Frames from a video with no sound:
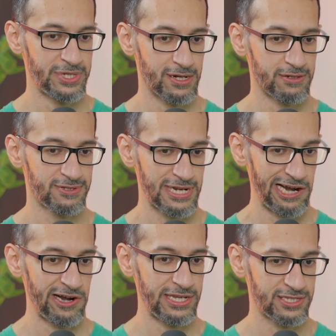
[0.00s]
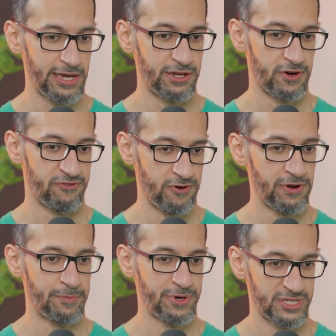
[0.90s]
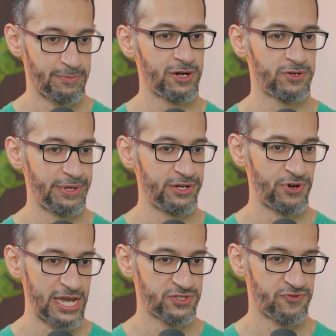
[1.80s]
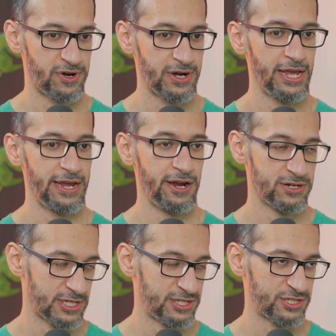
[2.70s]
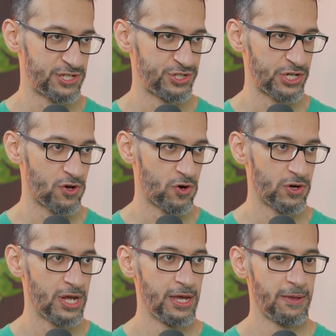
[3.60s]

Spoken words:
it'll clearly say your phone number is about to be transferred. Here's a 6-digit code.